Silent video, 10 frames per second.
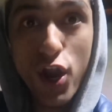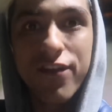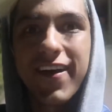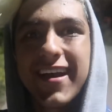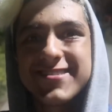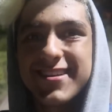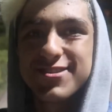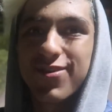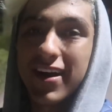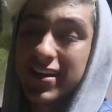on
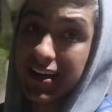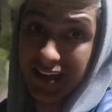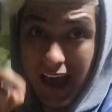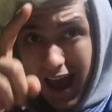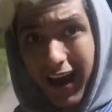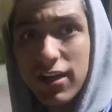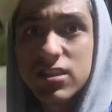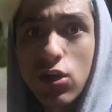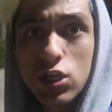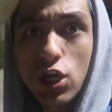notification squad, guys. And
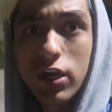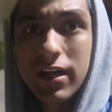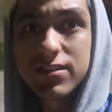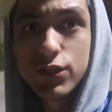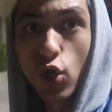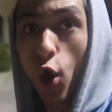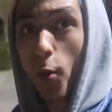I'll see you guys on the next video.